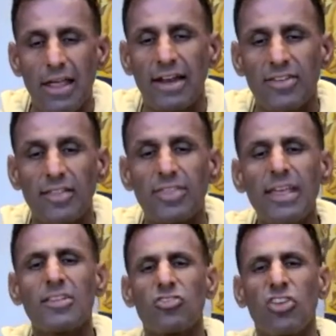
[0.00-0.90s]
and so i think
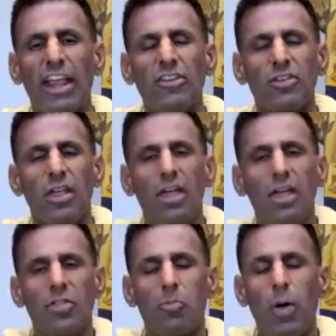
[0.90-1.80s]
it's changed
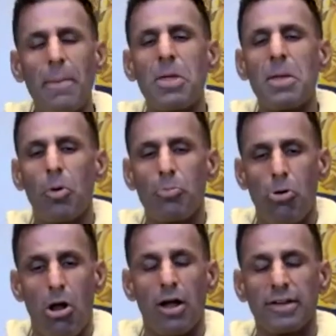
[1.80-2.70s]
the way people
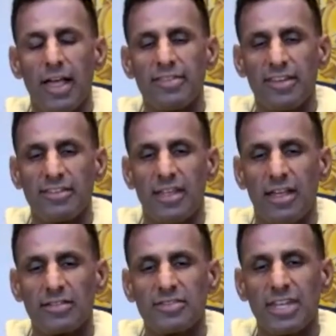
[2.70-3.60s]
prioritize these
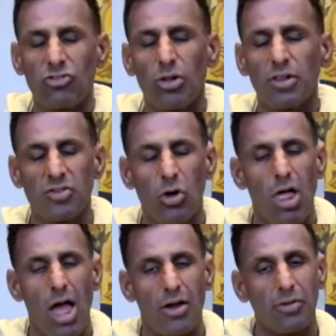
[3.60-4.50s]
things. Digital is no
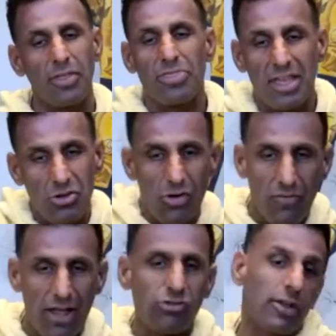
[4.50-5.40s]
longer the thing you do
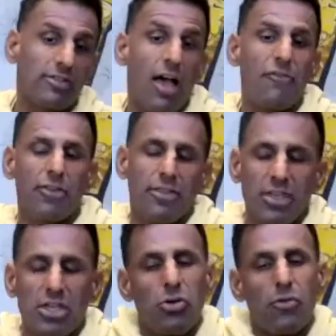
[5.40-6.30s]
eventually, it's often the
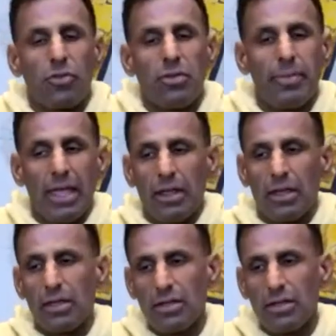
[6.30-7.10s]
thing you do from the beginning.